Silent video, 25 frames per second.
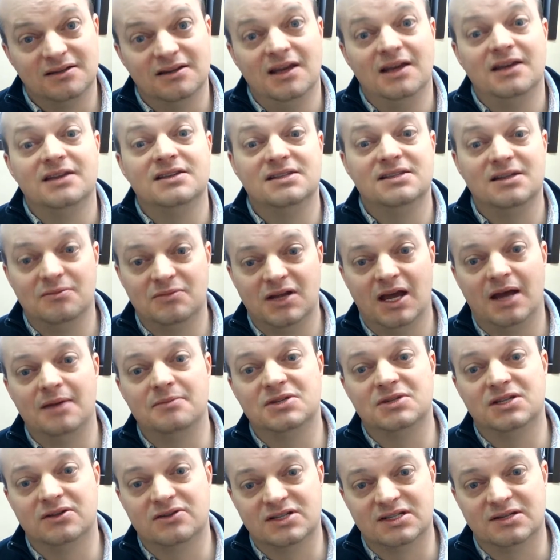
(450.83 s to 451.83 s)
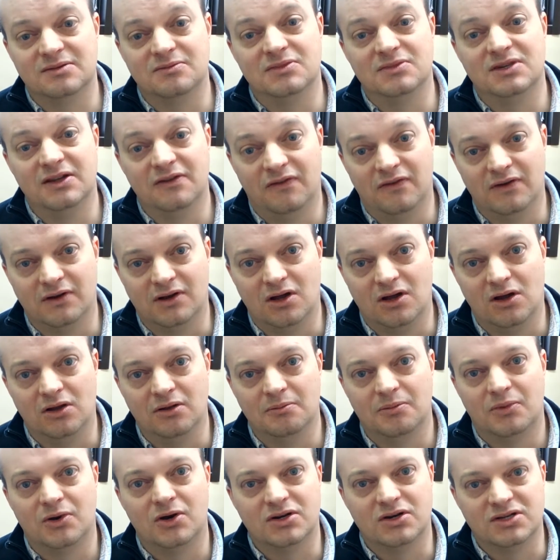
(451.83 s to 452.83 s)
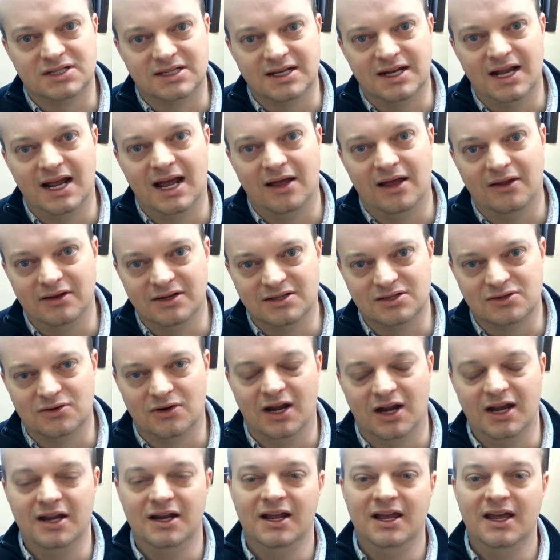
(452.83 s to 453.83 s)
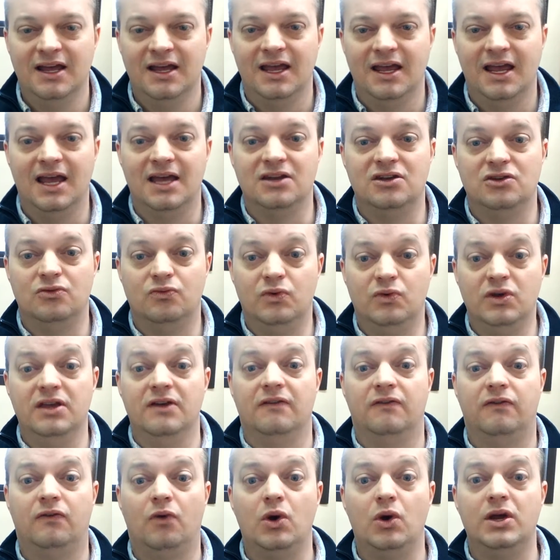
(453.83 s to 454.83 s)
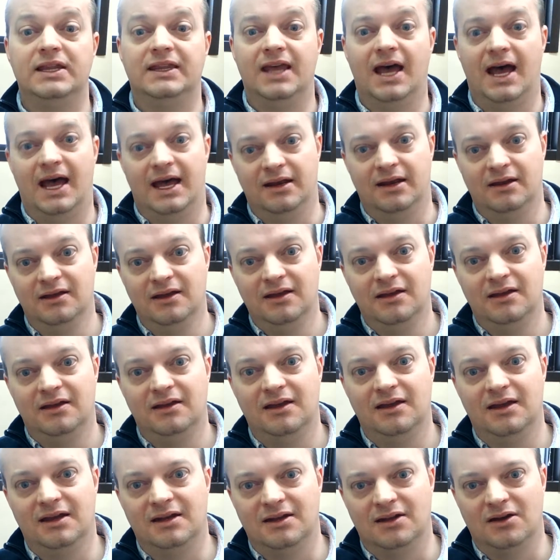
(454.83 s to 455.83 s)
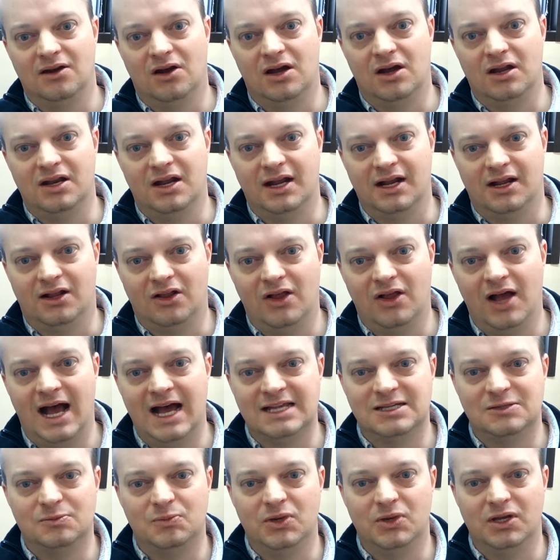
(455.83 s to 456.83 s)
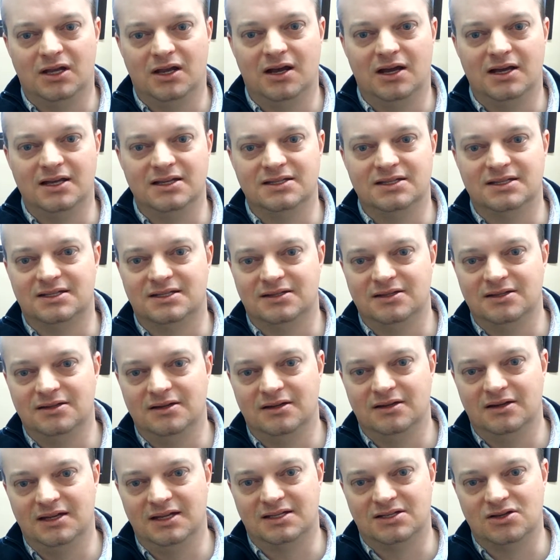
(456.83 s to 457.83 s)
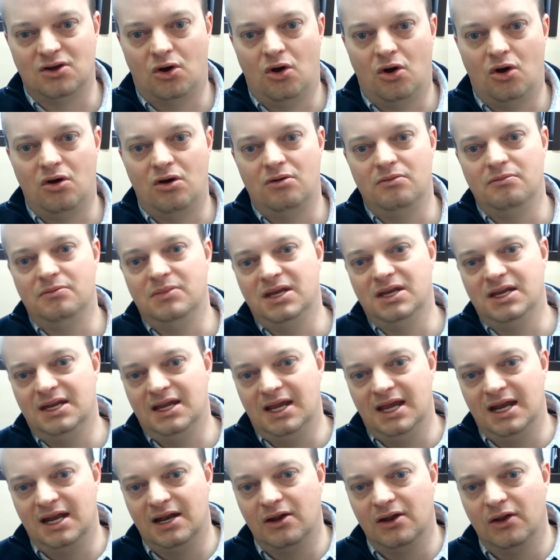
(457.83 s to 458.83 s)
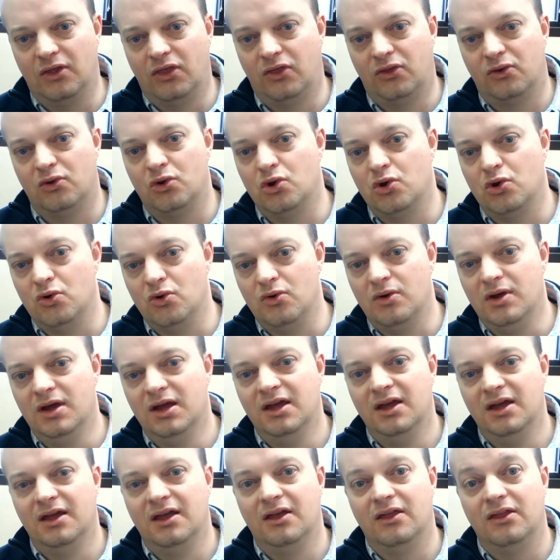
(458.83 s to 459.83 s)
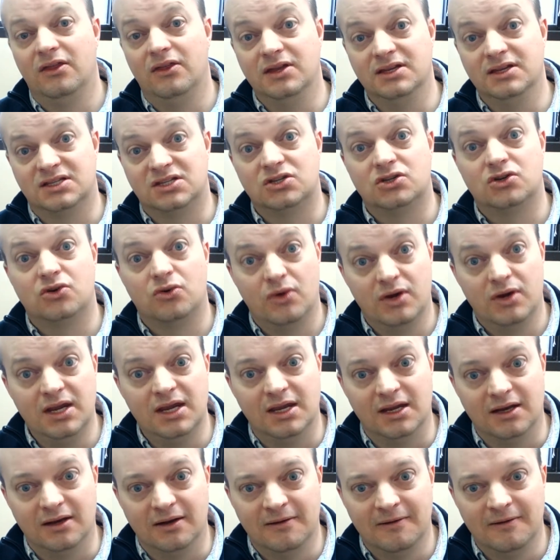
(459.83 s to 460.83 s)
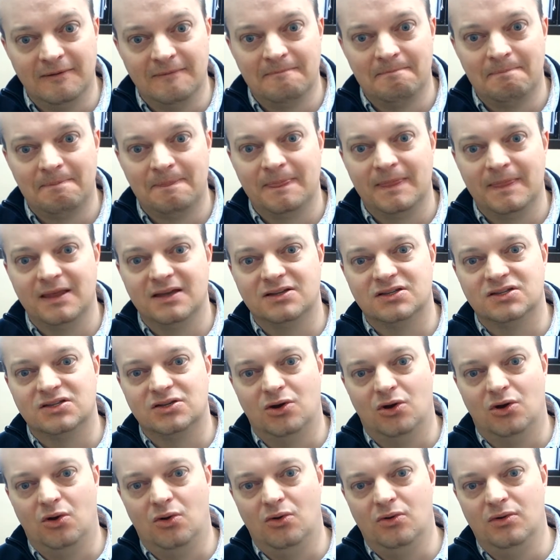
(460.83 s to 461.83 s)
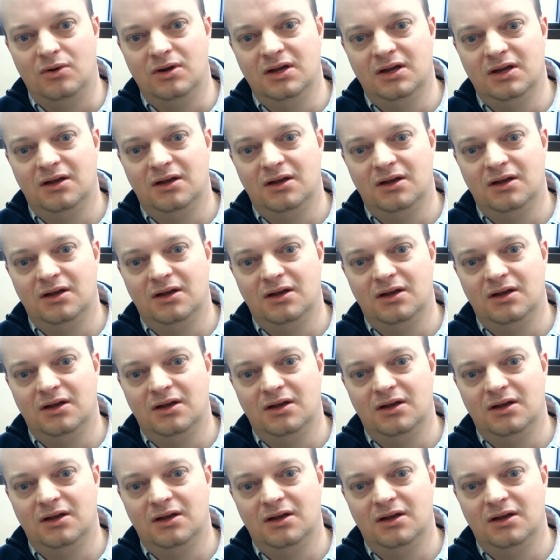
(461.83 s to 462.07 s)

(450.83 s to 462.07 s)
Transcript: sometimes there's some difficult personalities, right? And we avoid that in an online class because it's all mediated through the screen. So